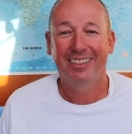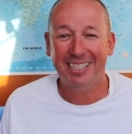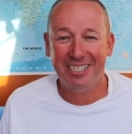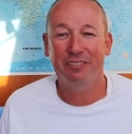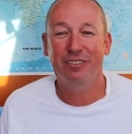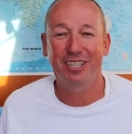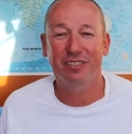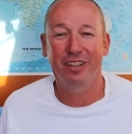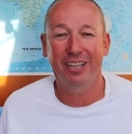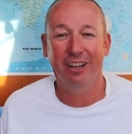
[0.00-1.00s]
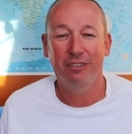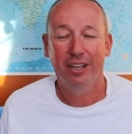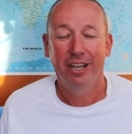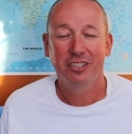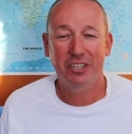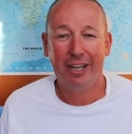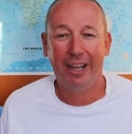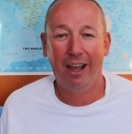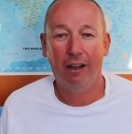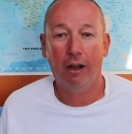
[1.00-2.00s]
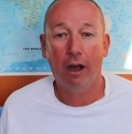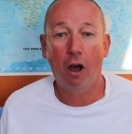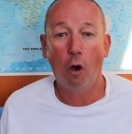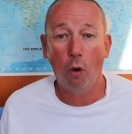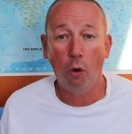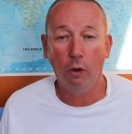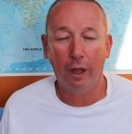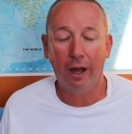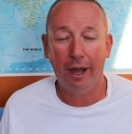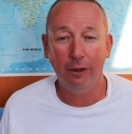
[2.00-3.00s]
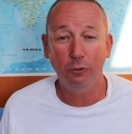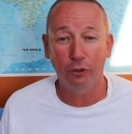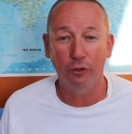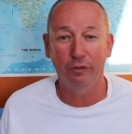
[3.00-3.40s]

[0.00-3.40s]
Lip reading: That's it for this video. Check out all our how-to